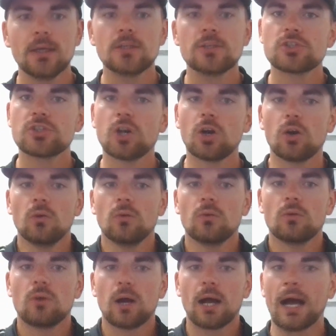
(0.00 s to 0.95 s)
So,
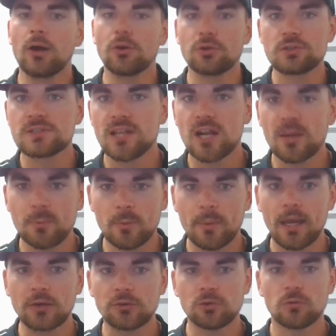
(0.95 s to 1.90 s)
how to set up a
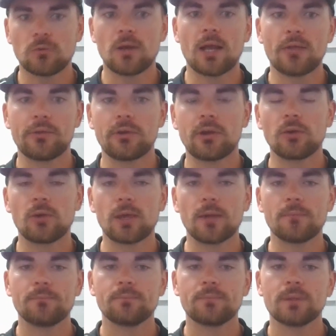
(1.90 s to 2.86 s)
backdoor Roth IRA?
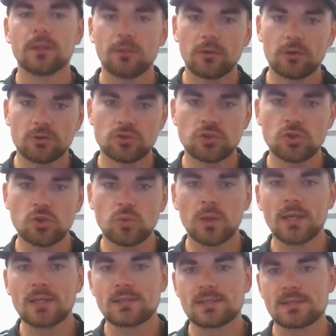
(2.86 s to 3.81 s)
There are two
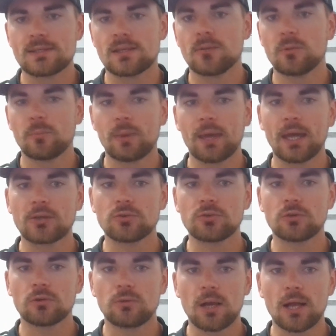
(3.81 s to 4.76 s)
ways to set up a
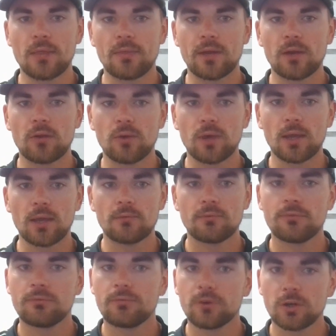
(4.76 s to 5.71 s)
backdoor Roth IRA.
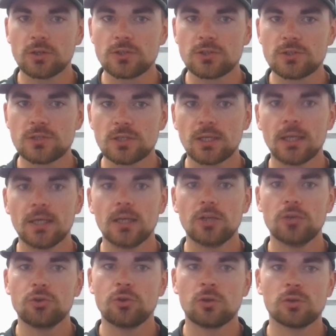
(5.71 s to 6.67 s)
First,
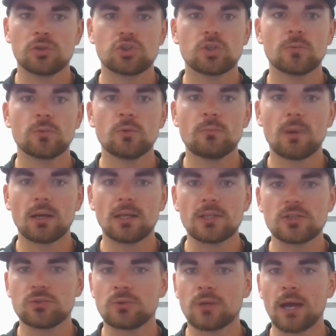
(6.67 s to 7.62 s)
you can contribute money
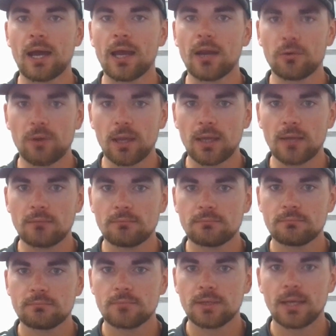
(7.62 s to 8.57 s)
to an IRA
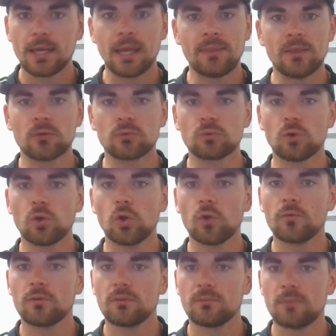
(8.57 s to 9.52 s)
and then roll
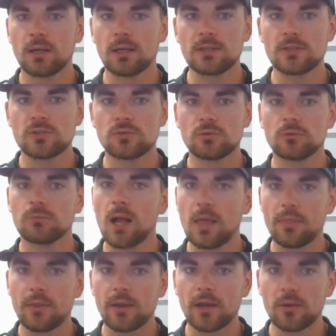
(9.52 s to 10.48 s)
over the money to a
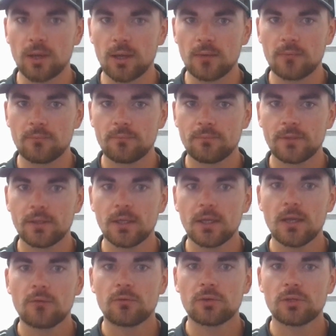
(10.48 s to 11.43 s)
Roth IRA.
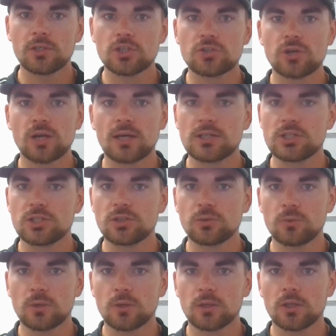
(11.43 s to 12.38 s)
For this strategy to
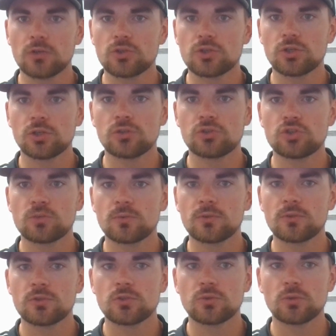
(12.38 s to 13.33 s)
work, you should
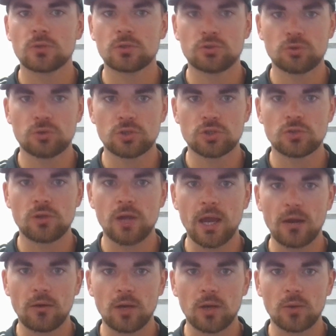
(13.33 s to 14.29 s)
contribute to a traditional
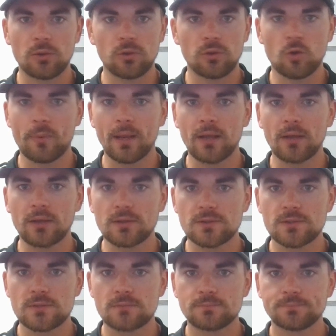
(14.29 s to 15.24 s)
IRA with no
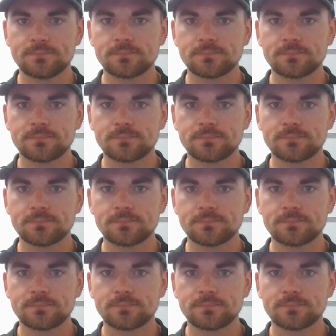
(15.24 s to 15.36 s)
balance.